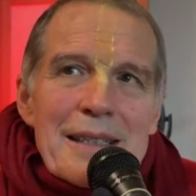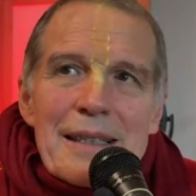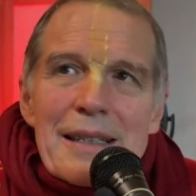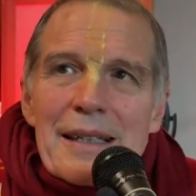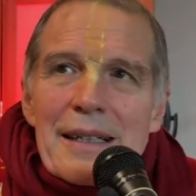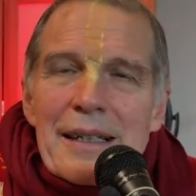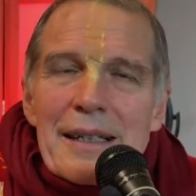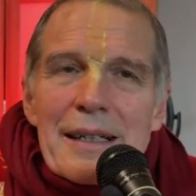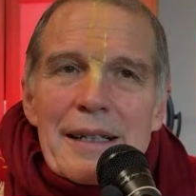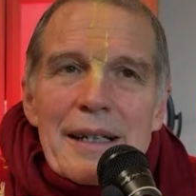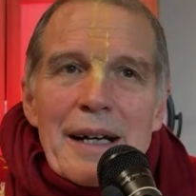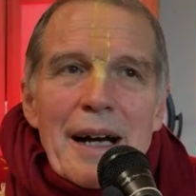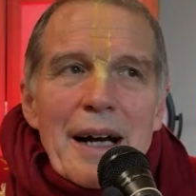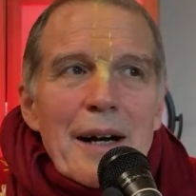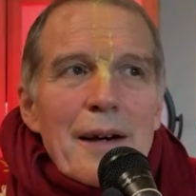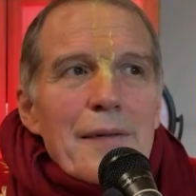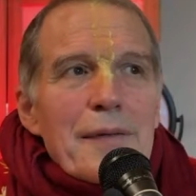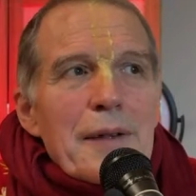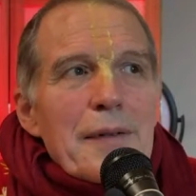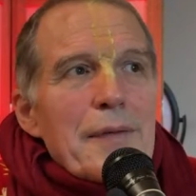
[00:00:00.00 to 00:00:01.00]
uh, how
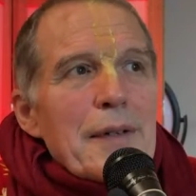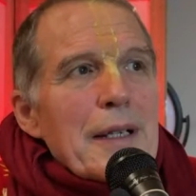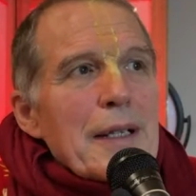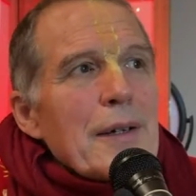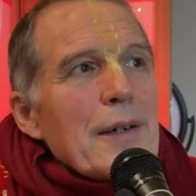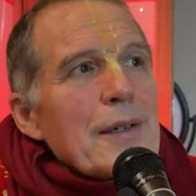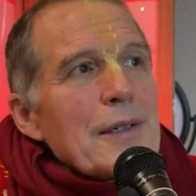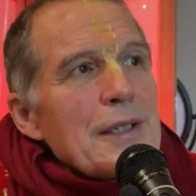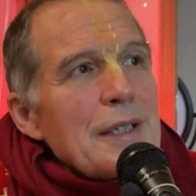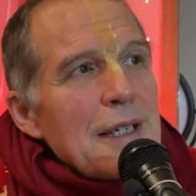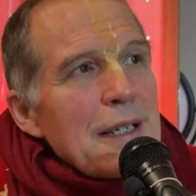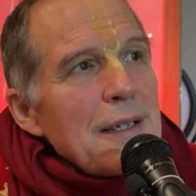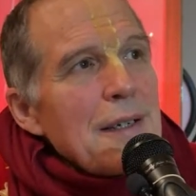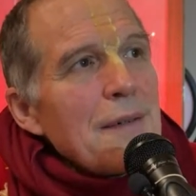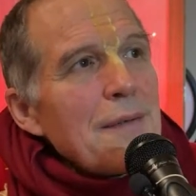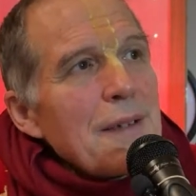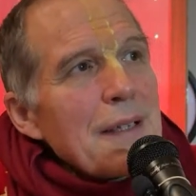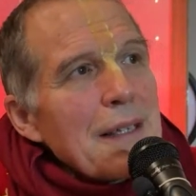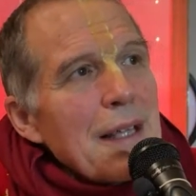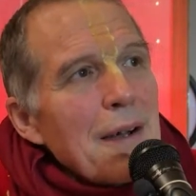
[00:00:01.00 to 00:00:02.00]
we will continue
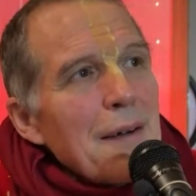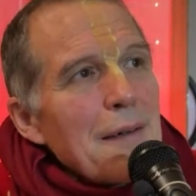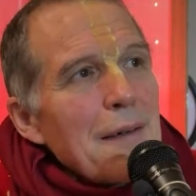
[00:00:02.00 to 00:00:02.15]
with our